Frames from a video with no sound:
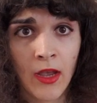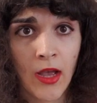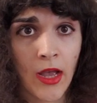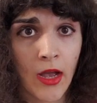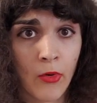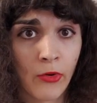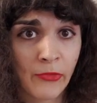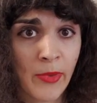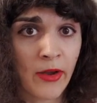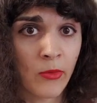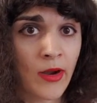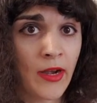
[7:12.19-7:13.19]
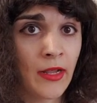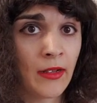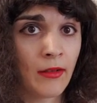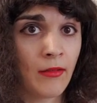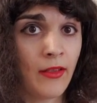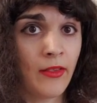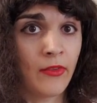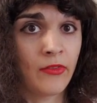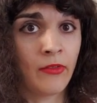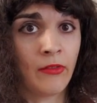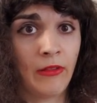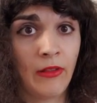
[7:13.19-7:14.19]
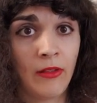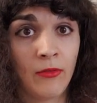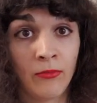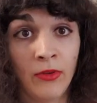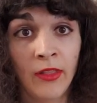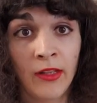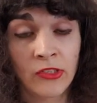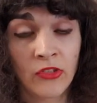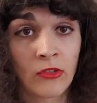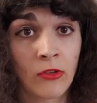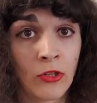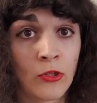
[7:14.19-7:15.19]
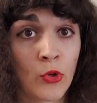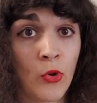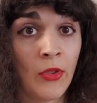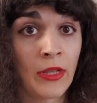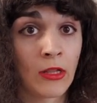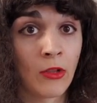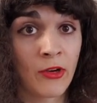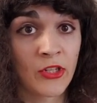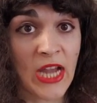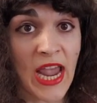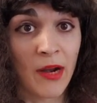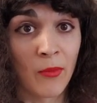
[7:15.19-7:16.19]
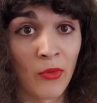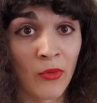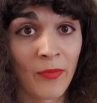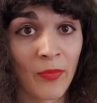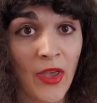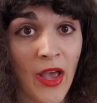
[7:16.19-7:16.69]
Horseback riding is really just controlling a large animal,